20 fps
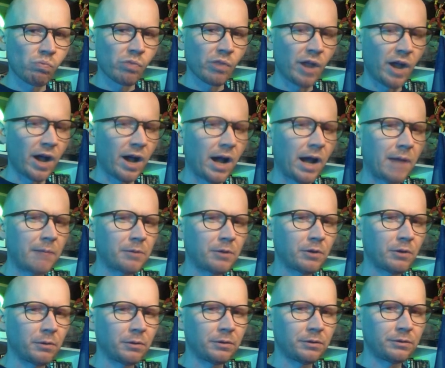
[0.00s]
I'm
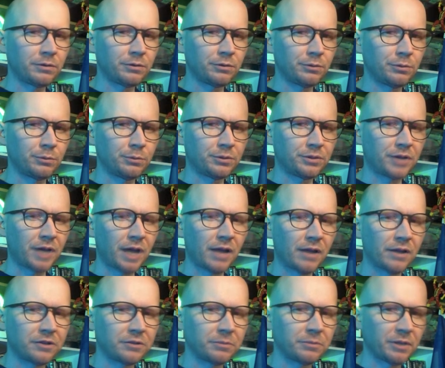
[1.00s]
going to
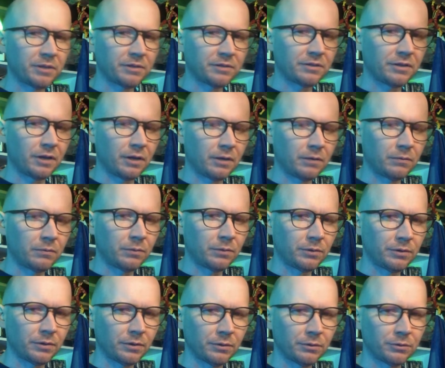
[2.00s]
challenge myself with
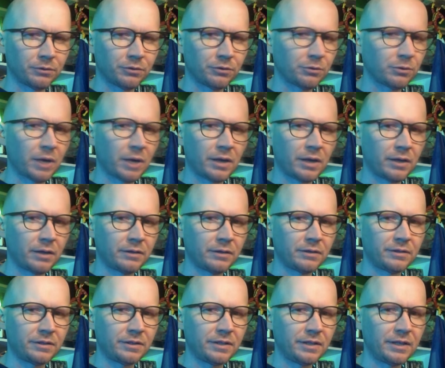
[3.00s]
those dreaded
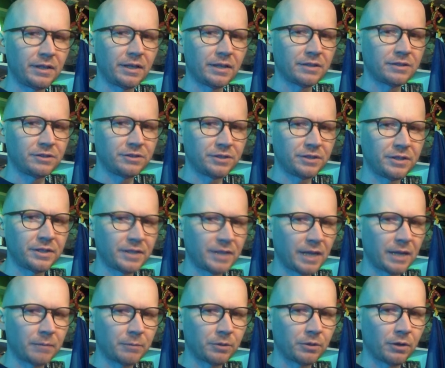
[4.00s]
TNG
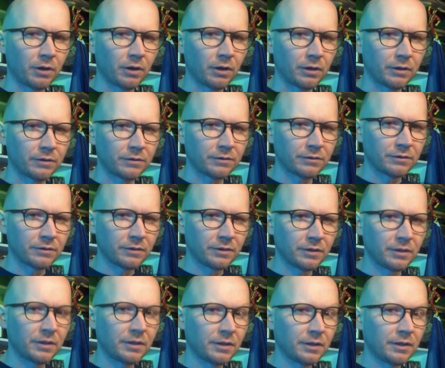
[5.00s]
game cards
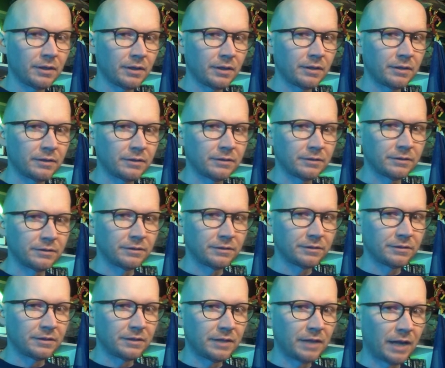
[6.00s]
and
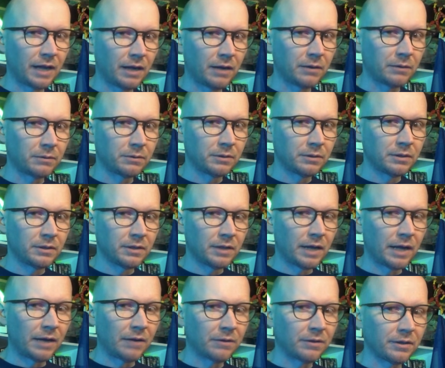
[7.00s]
see how
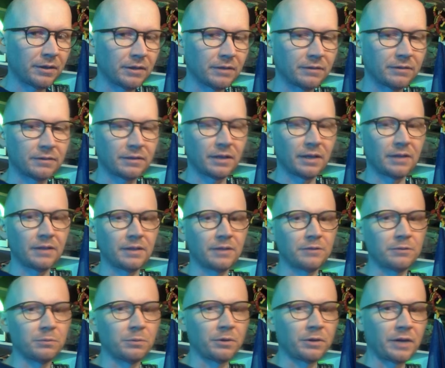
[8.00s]
things
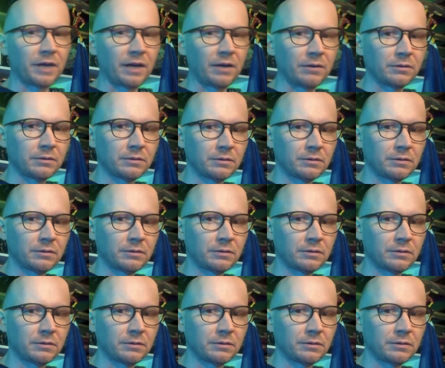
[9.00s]
work out.